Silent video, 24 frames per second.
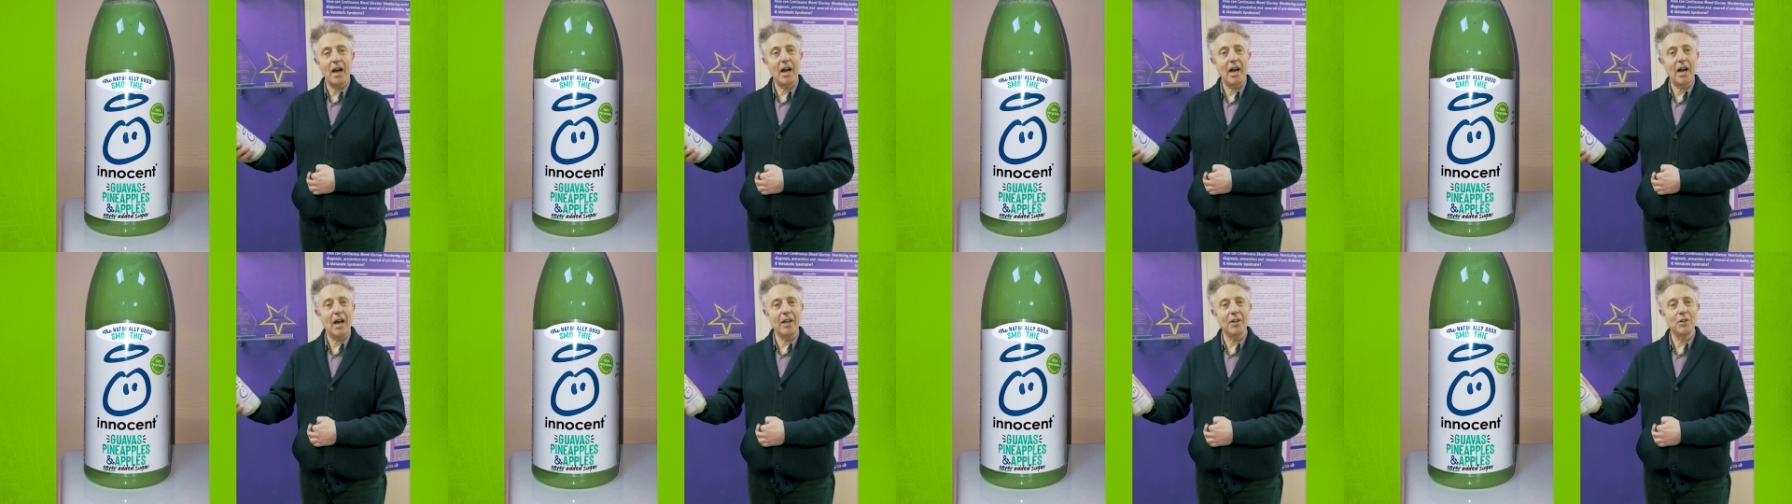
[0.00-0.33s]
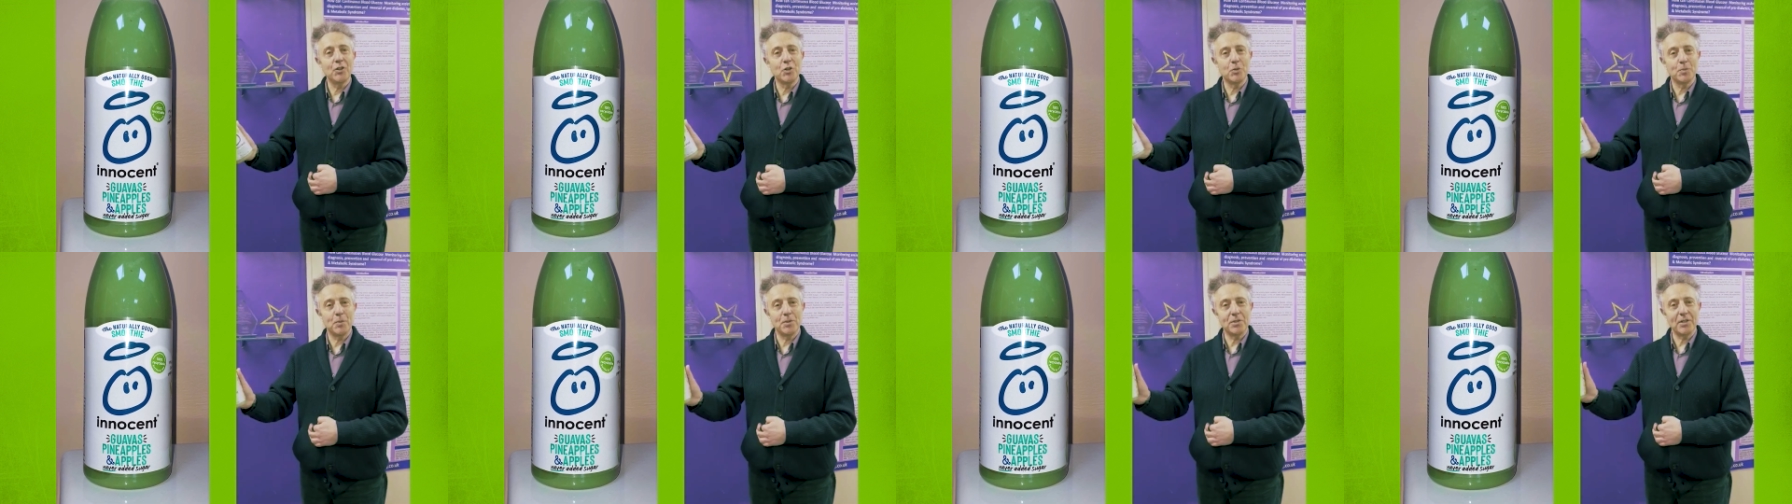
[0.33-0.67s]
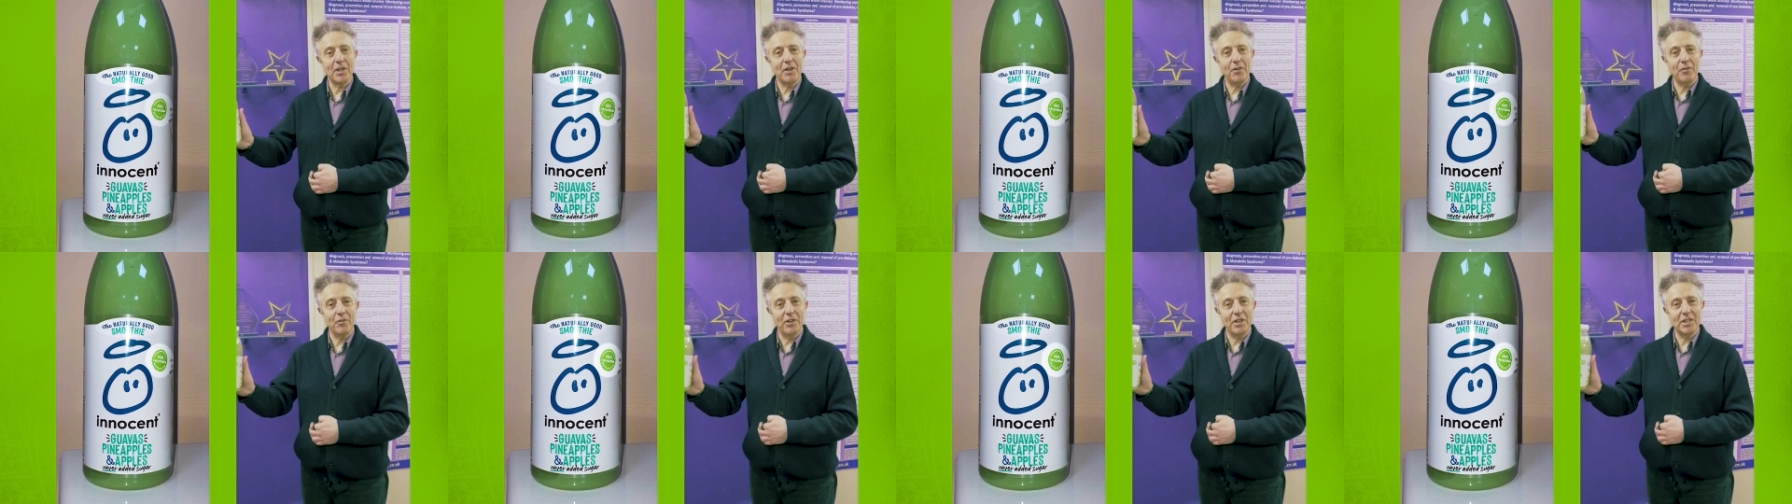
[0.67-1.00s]
100%
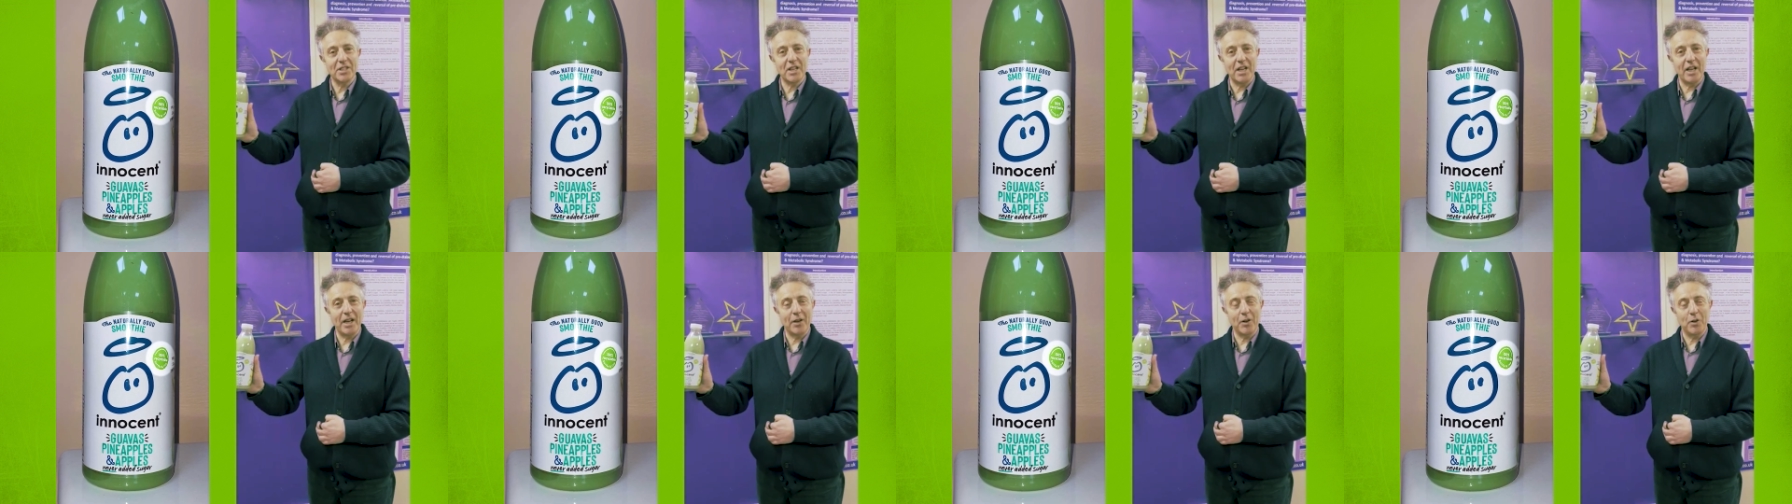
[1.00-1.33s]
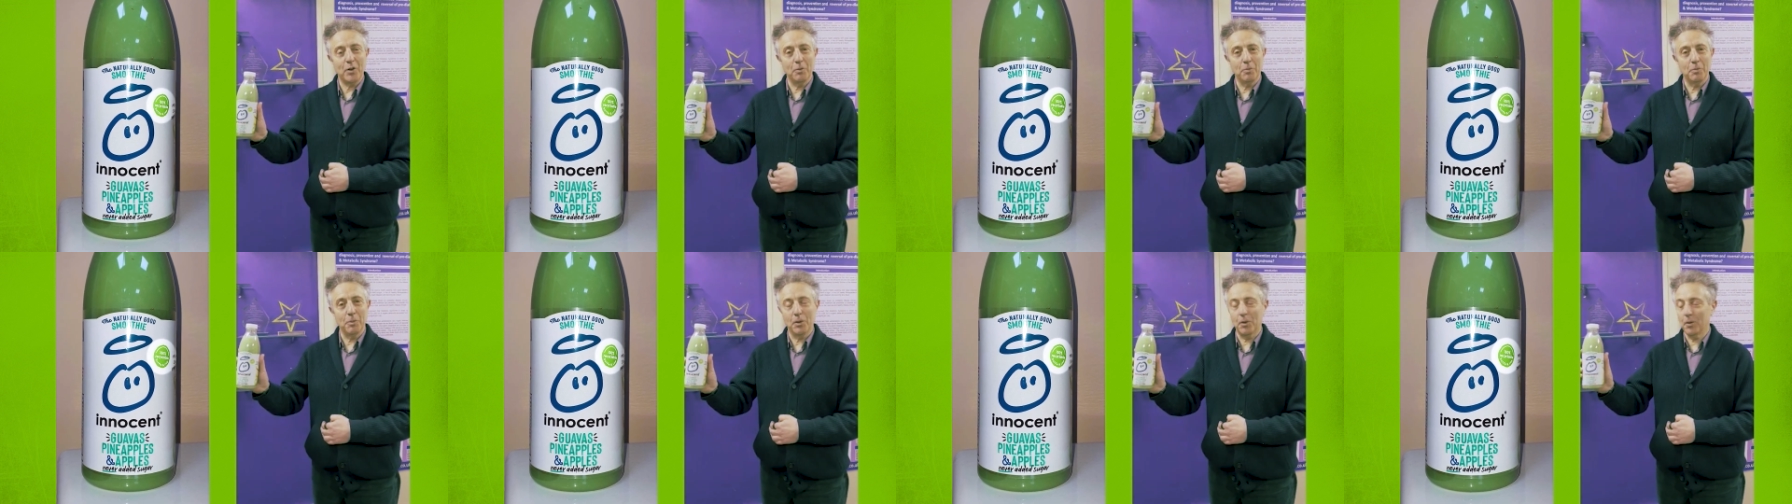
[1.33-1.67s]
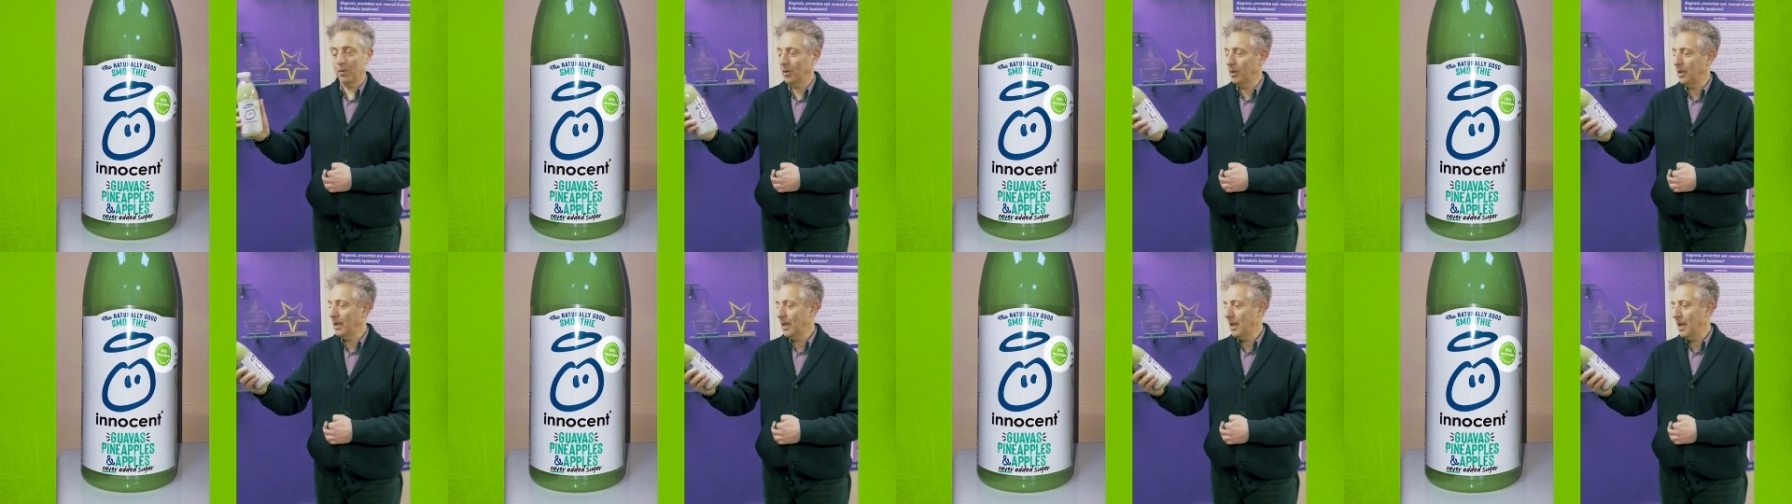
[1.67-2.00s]

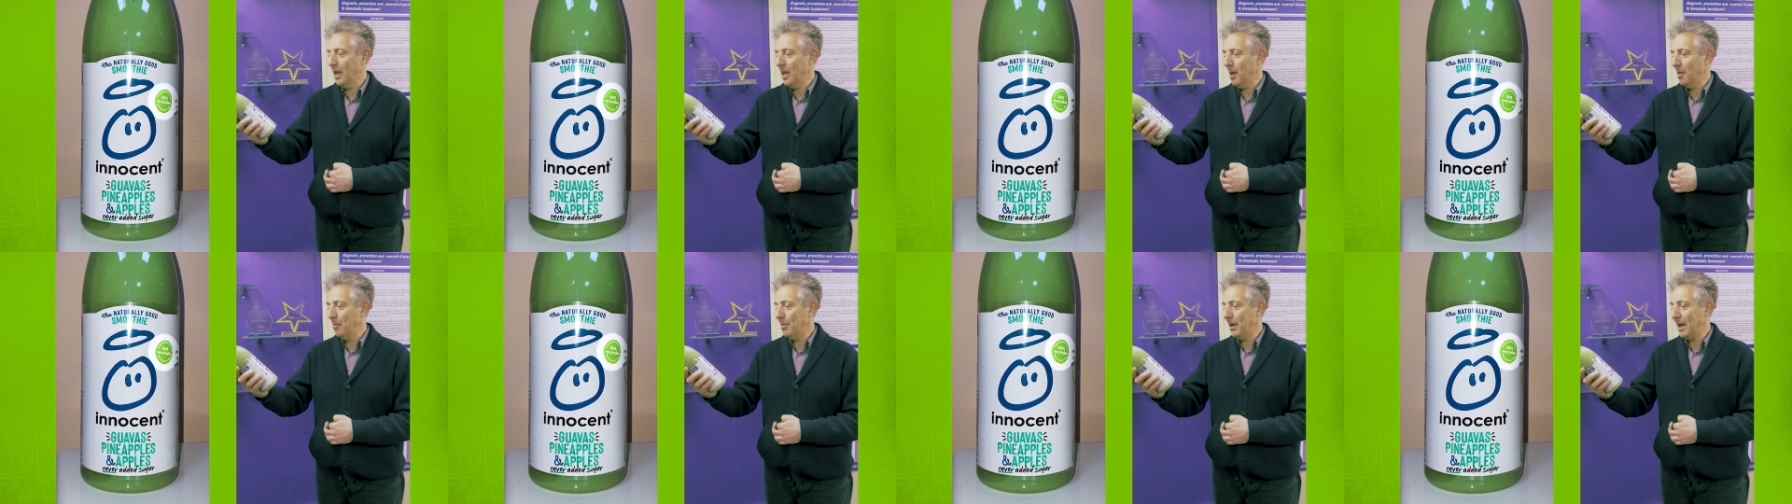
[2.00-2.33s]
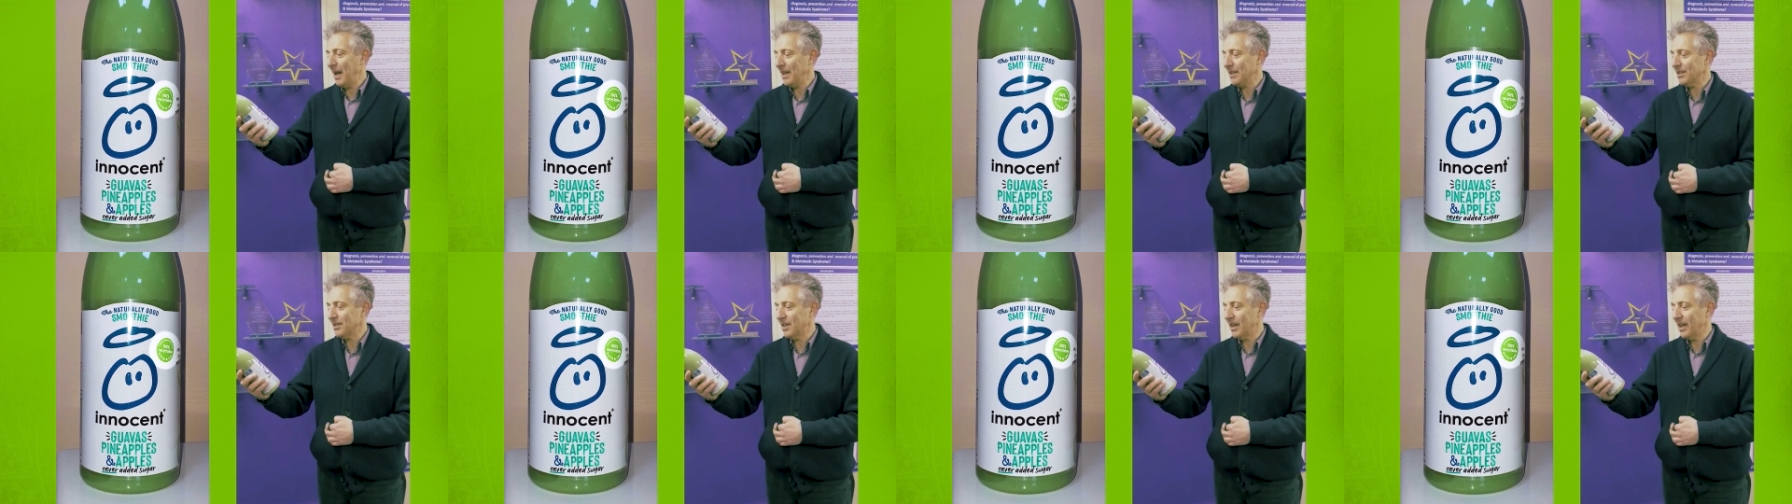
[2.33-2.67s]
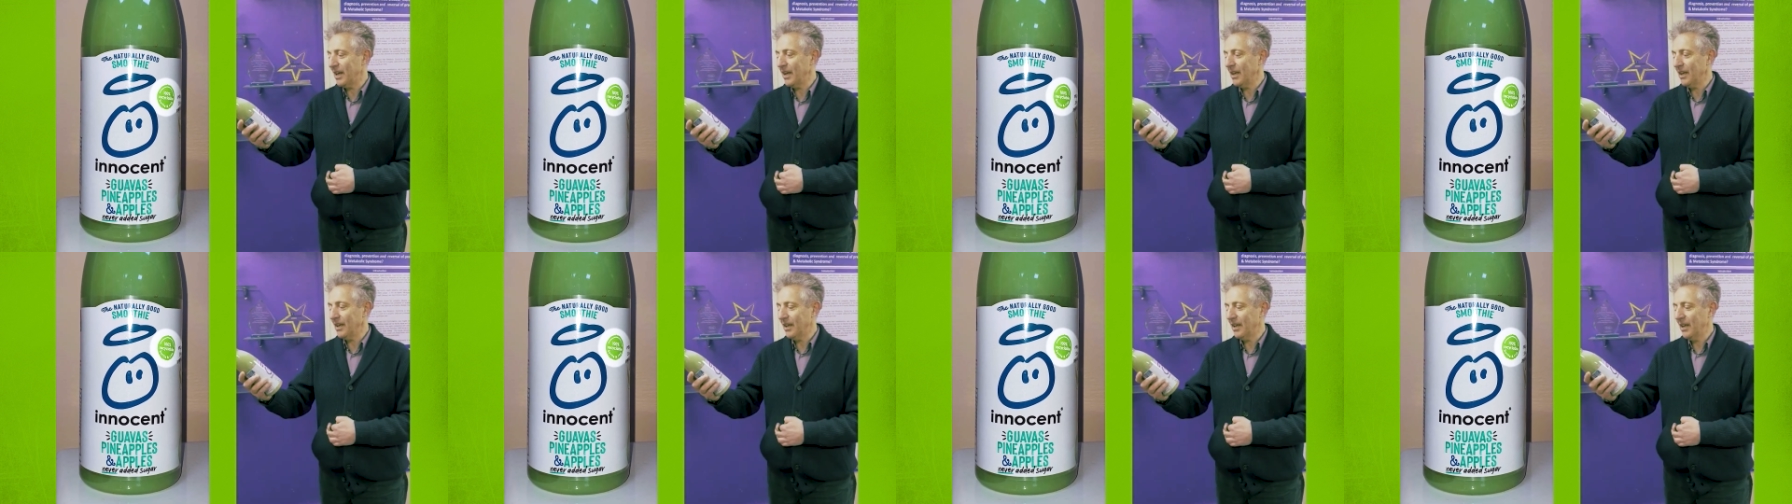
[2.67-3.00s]
recyclable
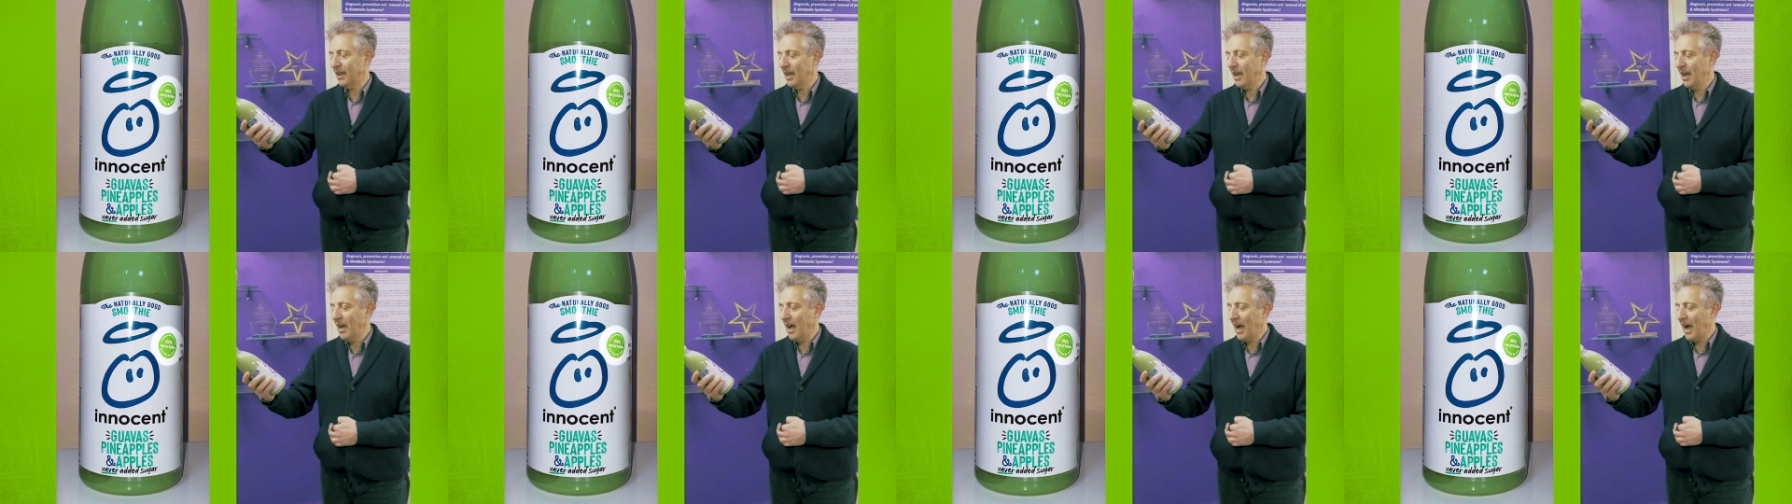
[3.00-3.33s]
plastic,